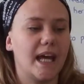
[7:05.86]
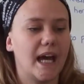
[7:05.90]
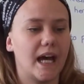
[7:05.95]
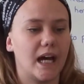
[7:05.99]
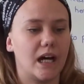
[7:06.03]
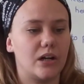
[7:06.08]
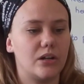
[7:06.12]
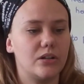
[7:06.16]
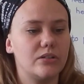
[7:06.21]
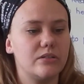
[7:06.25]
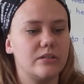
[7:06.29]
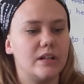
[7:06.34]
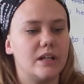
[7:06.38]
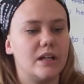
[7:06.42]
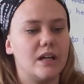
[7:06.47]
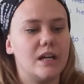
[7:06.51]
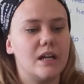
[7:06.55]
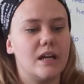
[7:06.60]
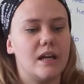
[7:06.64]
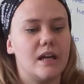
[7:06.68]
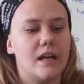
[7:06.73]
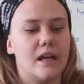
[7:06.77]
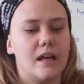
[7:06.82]
now,
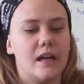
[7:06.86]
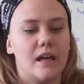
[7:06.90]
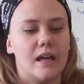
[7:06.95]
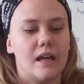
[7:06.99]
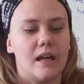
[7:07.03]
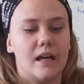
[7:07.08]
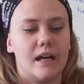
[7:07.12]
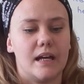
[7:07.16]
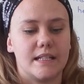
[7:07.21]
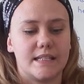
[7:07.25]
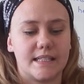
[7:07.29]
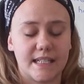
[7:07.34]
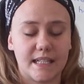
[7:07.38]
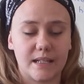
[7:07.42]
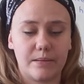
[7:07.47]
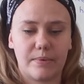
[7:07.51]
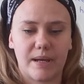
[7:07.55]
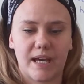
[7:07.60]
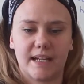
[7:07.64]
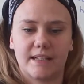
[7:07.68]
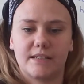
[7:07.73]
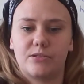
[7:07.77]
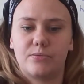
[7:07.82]
tea
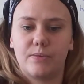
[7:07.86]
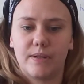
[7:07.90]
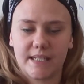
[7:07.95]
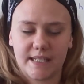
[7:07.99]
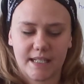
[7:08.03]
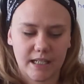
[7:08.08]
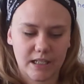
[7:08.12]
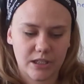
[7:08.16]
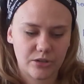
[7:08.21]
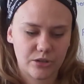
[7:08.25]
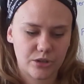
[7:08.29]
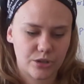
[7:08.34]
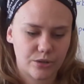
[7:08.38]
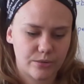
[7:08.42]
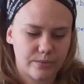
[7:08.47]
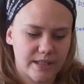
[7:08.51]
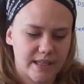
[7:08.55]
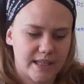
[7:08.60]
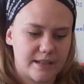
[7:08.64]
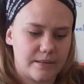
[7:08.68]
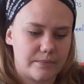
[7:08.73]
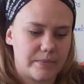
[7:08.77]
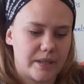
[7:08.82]
bags, what can you do
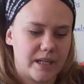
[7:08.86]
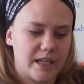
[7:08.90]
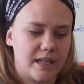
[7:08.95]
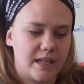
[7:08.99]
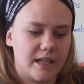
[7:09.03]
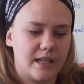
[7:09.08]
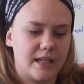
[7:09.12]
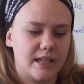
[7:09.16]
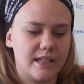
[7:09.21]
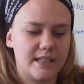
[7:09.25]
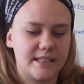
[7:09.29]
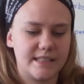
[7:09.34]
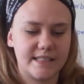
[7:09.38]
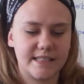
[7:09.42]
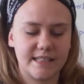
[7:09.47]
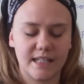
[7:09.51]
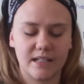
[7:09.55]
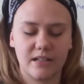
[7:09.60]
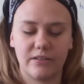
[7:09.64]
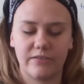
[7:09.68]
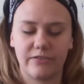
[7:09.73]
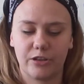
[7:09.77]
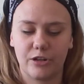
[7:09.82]
with them
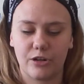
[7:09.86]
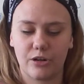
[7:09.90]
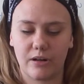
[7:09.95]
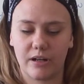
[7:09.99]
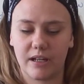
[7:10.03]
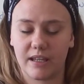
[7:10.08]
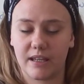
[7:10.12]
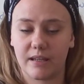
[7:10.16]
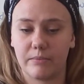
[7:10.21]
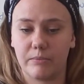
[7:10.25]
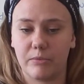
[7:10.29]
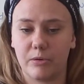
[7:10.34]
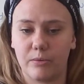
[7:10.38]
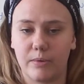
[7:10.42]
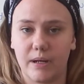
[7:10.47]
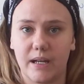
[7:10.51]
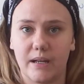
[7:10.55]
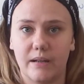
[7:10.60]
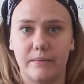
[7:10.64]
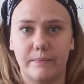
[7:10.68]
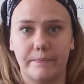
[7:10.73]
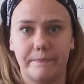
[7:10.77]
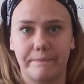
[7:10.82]
instead of throwing them
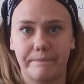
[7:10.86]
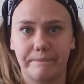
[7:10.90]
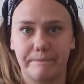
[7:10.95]
away?